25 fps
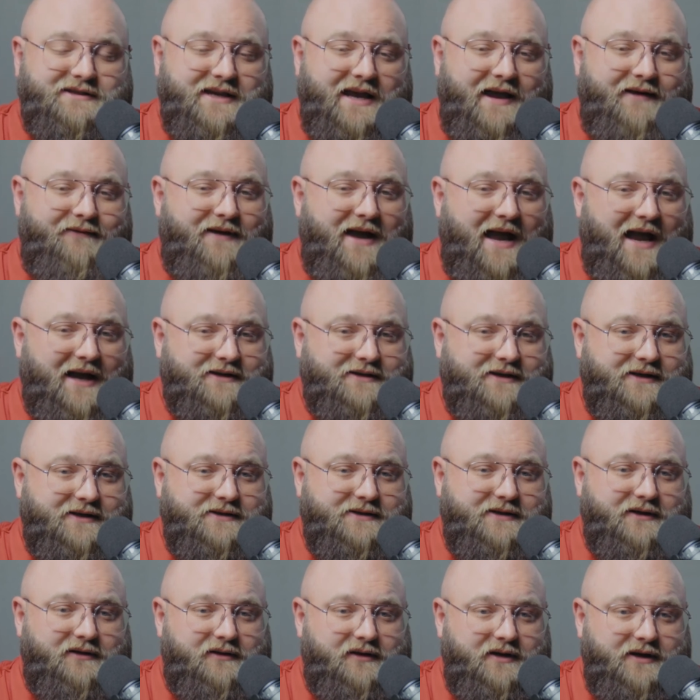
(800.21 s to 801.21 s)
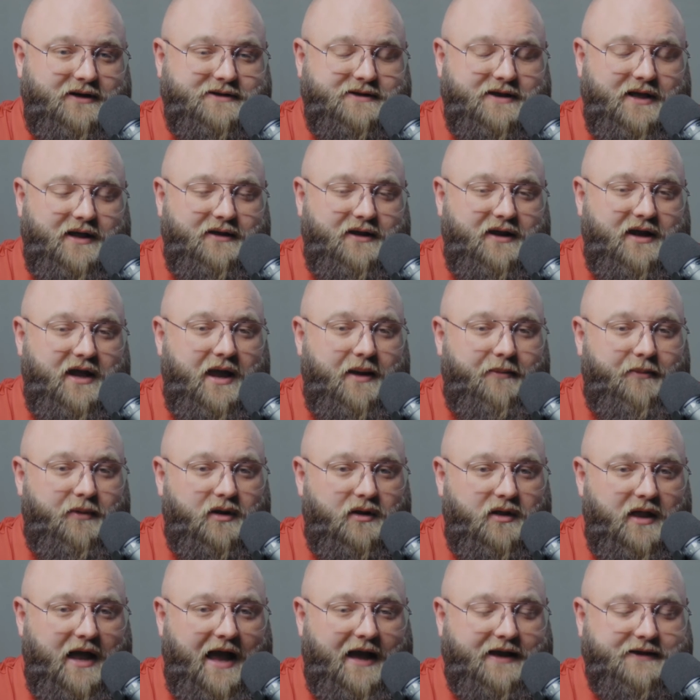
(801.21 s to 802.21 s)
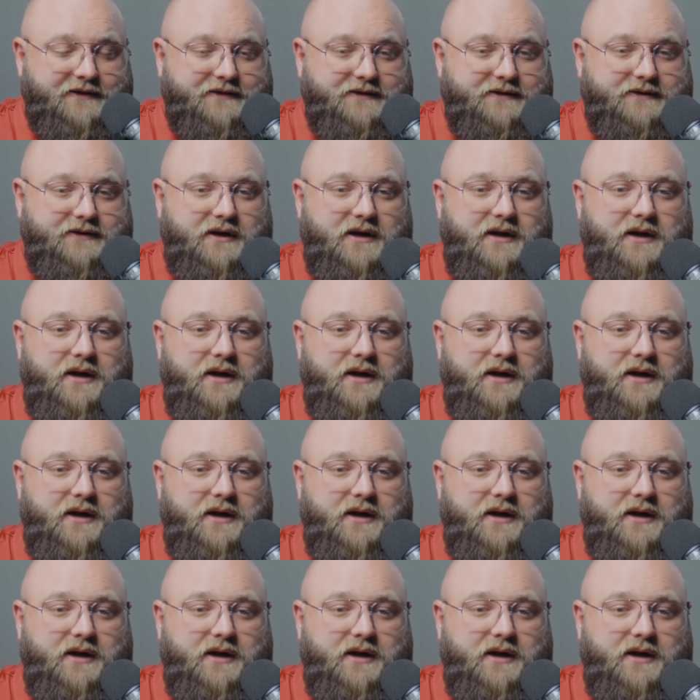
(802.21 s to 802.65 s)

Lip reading: have access to list on the MLS,